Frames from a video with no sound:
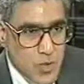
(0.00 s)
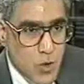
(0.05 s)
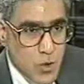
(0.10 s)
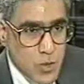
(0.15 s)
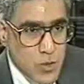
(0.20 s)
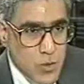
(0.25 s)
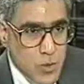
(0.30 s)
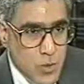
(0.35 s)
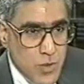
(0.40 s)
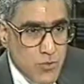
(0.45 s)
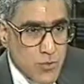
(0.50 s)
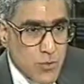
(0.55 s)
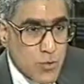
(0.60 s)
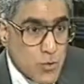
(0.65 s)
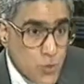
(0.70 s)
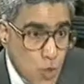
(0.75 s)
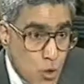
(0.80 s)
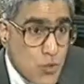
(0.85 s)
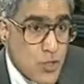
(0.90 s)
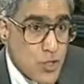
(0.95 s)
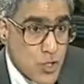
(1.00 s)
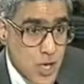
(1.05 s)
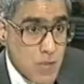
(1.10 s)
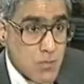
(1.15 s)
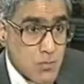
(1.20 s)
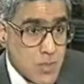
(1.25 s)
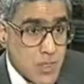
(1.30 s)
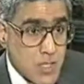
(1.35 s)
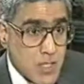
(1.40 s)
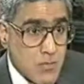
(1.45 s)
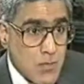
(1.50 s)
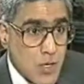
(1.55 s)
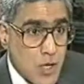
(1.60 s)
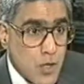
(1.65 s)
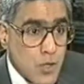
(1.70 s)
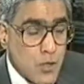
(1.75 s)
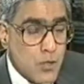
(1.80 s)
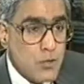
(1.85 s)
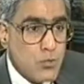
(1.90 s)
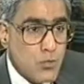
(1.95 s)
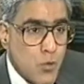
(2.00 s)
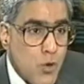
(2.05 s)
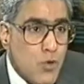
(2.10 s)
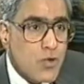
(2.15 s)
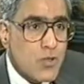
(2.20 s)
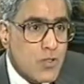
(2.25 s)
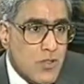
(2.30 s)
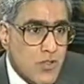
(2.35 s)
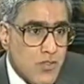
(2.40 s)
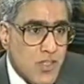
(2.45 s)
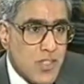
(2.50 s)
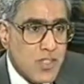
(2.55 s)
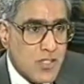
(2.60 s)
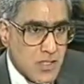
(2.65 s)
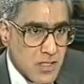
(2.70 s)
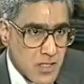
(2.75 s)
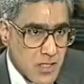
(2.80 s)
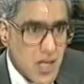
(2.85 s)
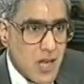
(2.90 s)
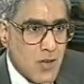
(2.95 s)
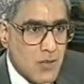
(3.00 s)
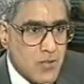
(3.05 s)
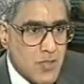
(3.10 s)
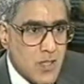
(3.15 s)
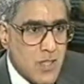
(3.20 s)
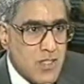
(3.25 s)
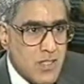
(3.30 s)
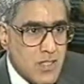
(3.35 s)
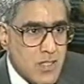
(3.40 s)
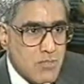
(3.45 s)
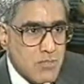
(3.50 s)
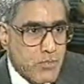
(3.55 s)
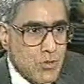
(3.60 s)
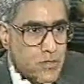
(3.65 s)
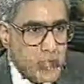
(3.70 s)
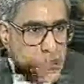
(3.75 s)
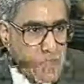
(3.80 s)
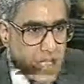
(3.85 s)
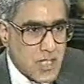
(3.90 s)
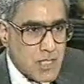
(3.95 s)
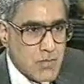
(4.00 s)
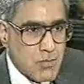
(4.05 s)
Also, if you don't champion them, you won't reverse the downtrend in imports and